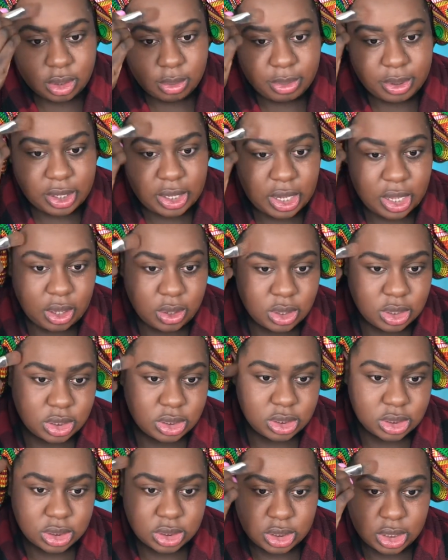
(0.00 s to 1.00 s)
But now
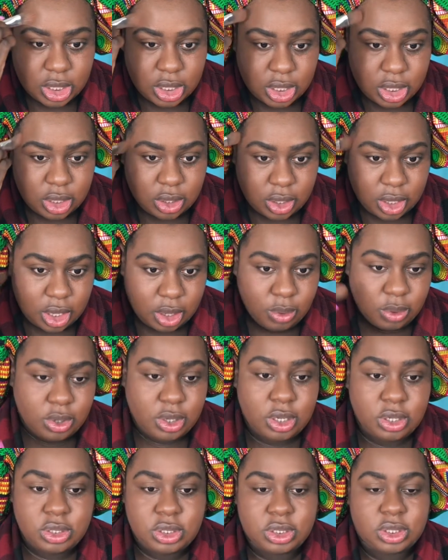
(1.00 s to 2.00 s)
it's just like, okay, well,
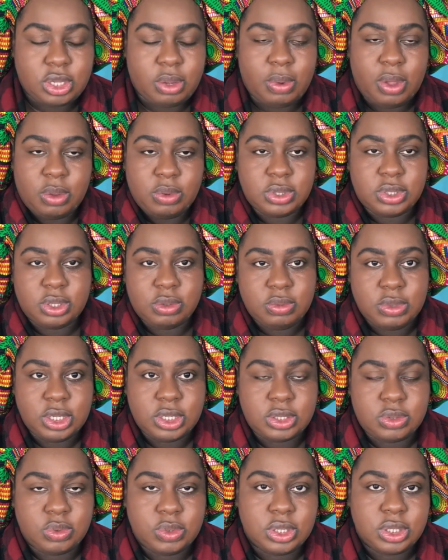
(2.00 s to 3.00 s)
they'll just come out with something
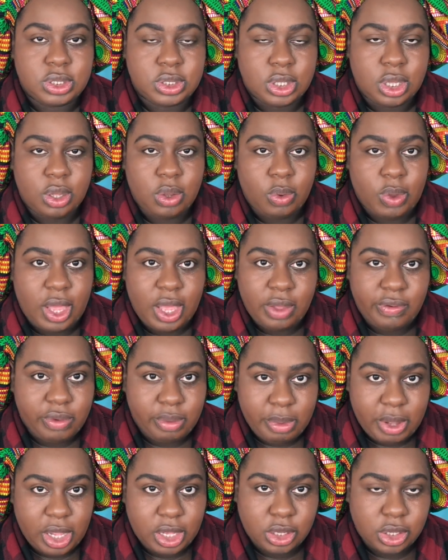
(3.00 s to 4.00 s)
next week. So why even
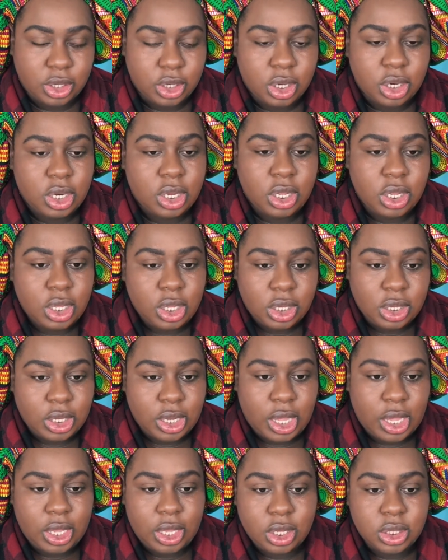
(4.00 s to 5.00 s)
bother,
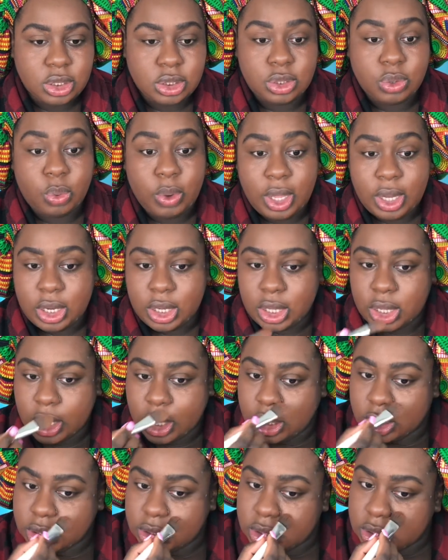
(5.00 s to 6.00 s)
like, dwelling
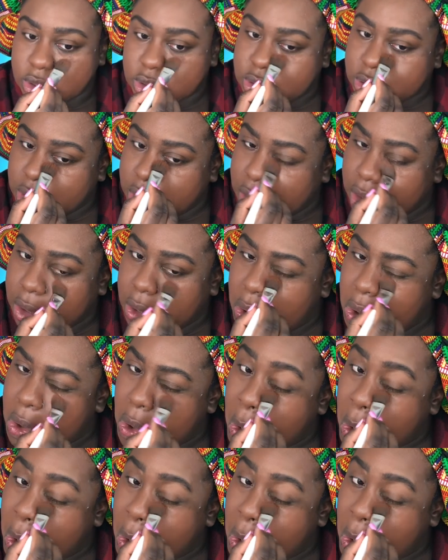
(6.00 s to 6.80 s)
on this, you know?